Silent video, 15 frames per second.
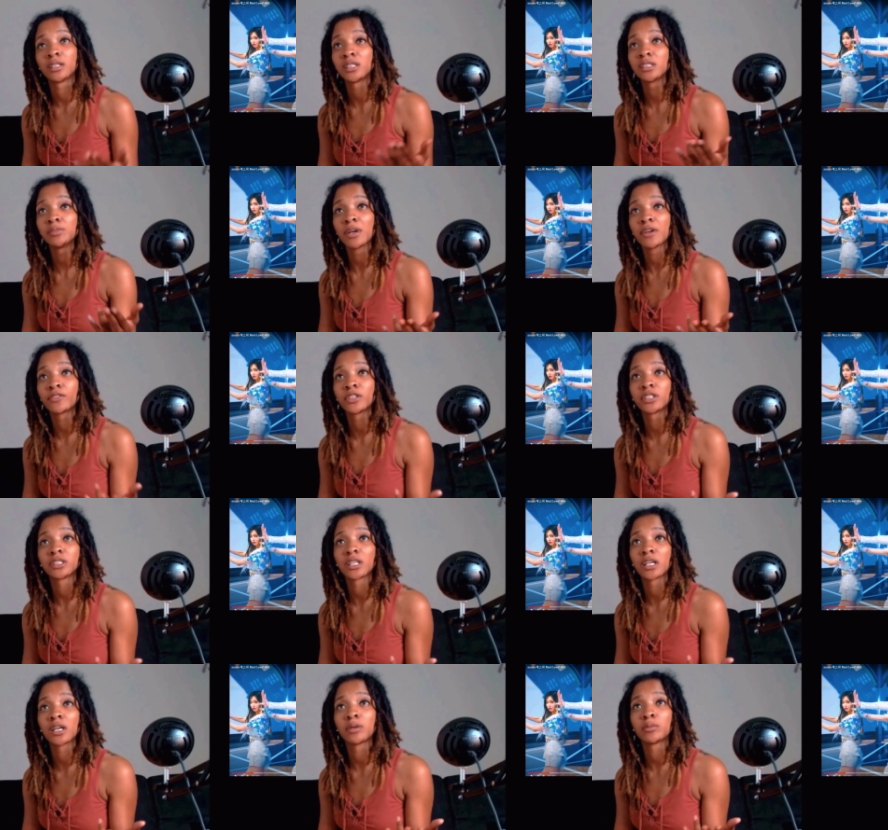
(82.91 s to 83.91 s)
This is my first
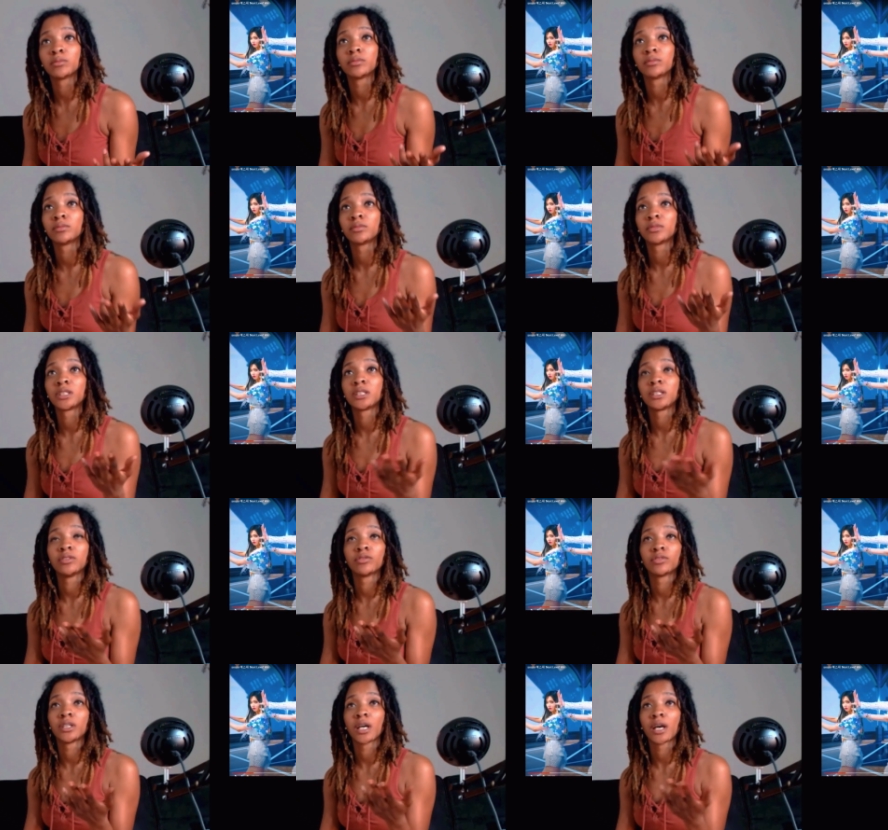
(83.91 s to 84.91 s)
time
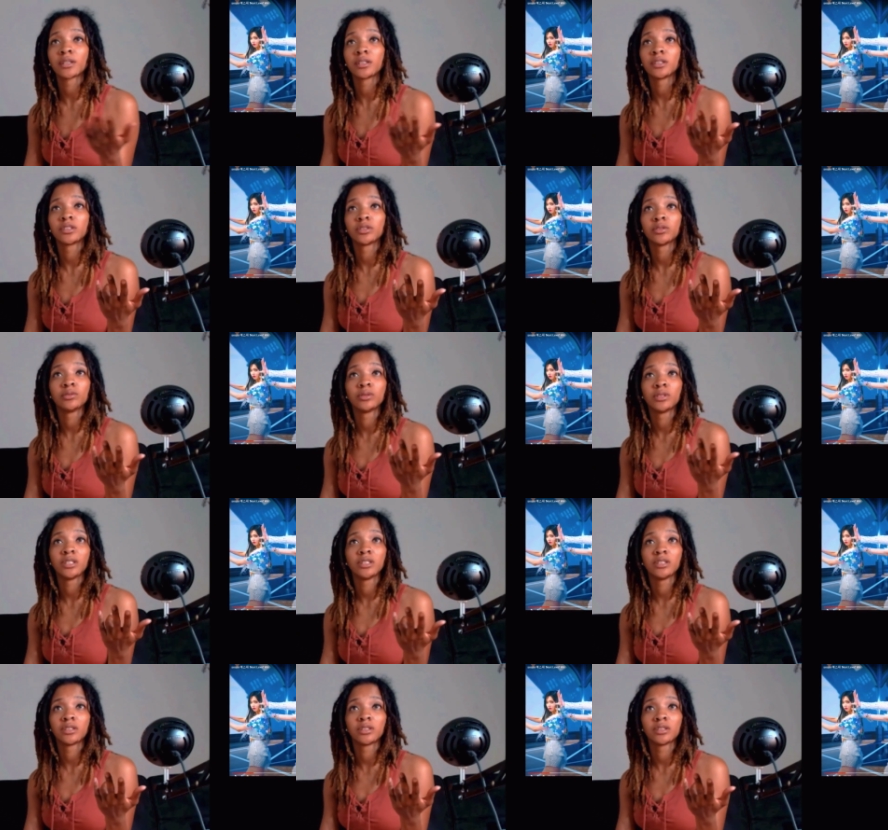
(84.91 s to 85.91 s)
reacting to
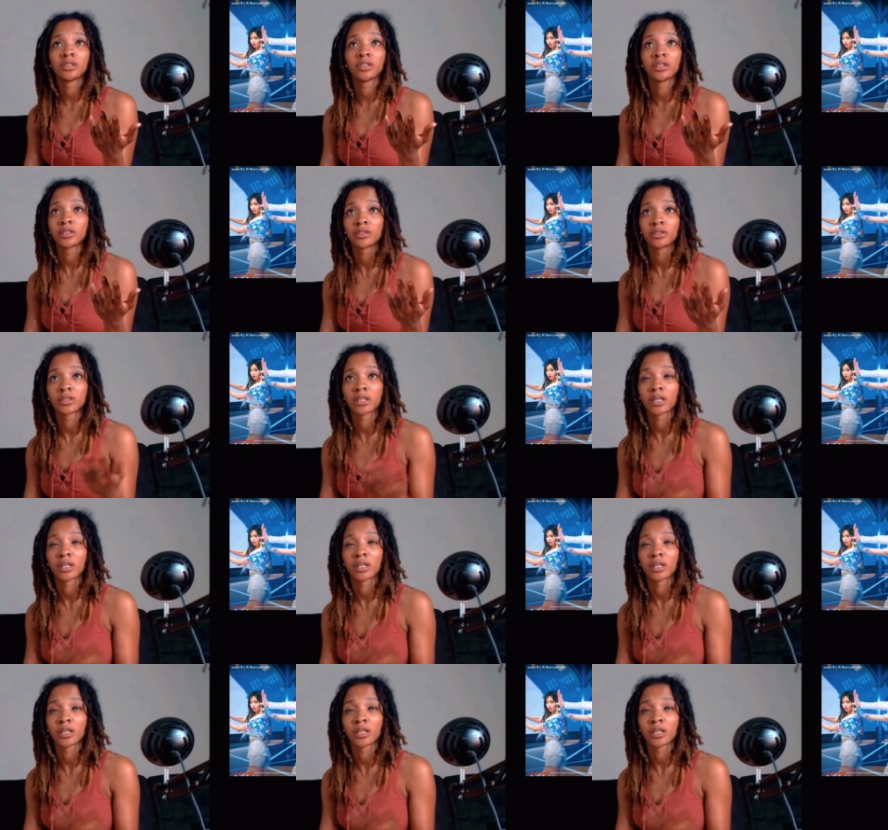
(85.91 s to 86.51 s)
these girls.